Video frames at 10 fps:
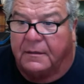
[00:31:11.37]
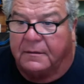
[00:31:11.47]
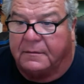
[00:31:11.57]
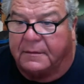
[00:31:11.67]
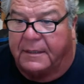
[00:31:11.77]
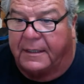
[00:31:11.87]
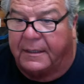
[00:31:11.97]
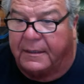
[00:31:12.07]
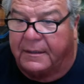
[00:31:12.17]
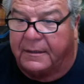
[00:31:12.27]

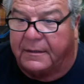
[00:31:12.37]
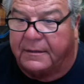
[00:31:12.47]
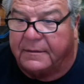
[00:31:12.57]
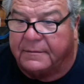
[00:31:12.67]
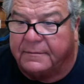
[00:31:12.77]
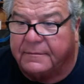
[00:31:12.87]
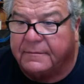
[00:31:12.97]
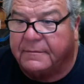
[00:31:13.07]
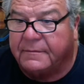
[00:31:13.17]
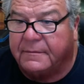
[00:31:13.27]
Okay.
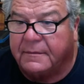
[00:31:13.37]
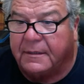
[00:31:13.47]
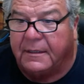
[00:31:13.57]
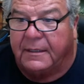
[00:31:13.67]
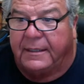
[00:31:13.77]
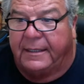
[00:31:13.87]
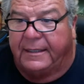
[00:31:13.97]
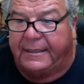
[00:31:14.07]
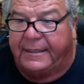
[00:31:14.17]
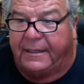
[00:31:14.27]

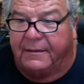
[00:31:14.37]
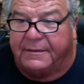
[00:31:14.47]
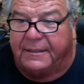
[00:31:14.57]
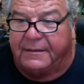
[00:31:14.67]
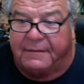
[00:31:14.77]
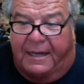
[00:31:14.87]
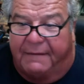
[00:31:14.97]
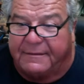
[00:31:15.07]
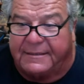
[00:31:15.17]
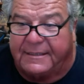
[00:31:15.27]
Any yellowtail? I
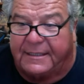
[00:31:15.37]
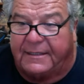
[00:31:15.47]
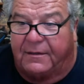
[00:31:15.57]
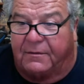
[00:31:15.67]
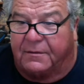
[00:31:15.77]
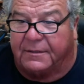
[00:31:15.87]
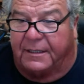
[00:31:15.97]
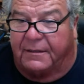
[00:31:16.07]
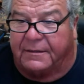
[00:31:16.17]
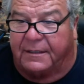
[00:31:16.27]
haven't seen any local
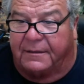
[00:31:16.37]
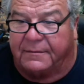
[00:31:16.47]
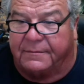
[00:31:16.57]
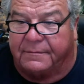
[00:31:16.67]
yellowtail.